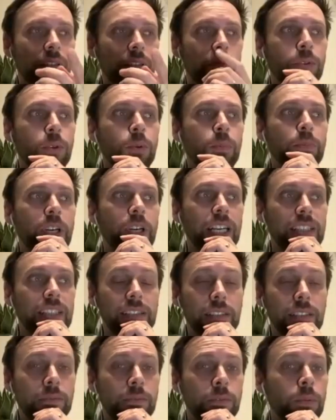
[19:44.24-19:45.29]
full
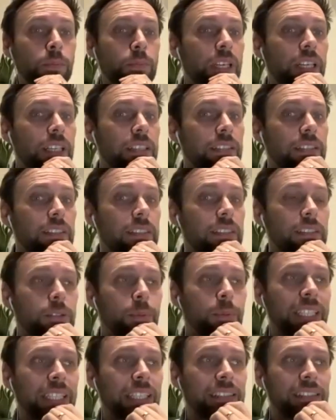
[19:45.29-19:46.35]
price is
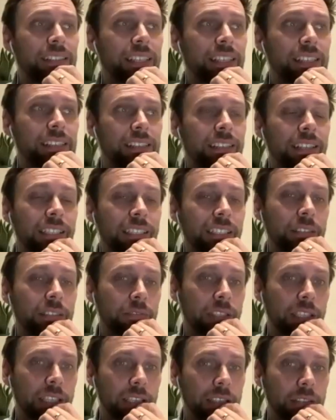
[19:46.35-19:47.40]

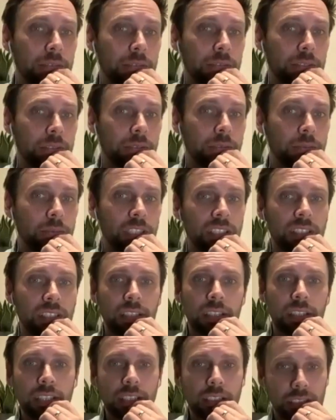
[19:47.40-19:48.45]
26.95, which is, I
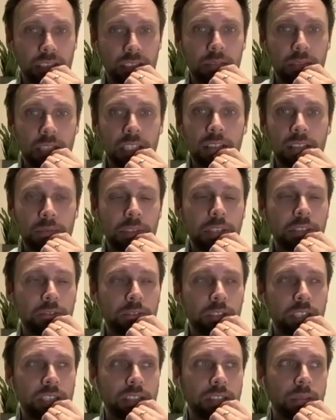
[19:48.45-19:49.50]
think it's a very
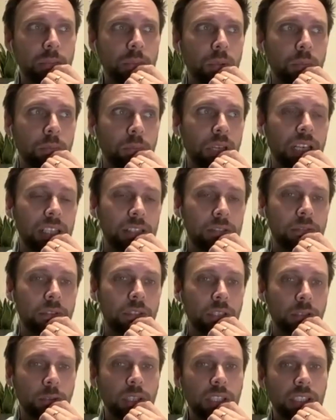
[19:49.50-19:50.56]
reasonable price for a
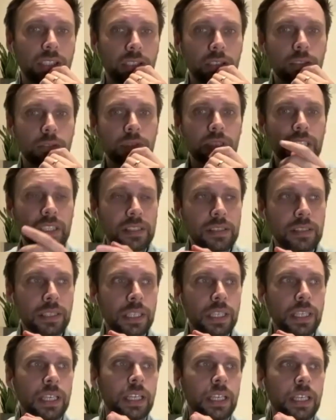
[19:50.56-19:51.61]
quality of this.
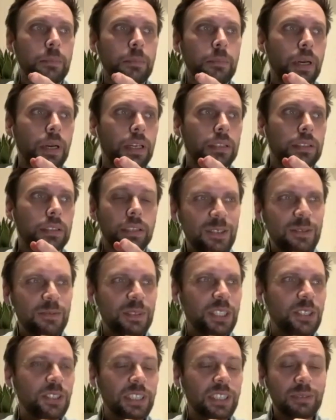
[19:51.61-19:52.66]
But we're
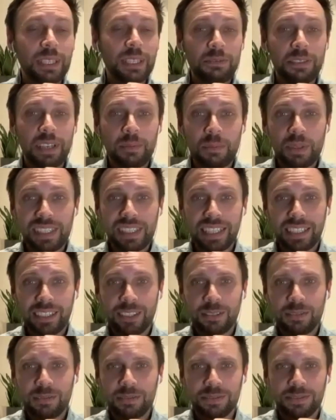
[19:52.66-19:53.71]
doing 25%
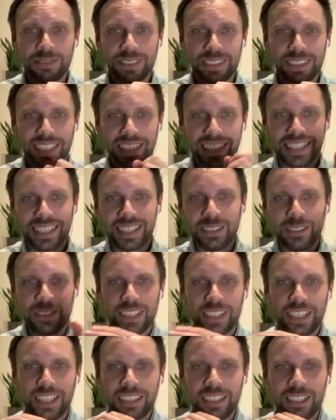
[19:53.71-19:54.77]
off
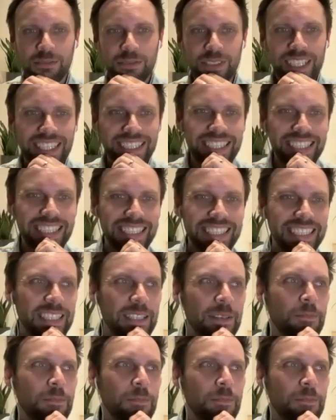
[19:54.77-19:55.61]
until Friday.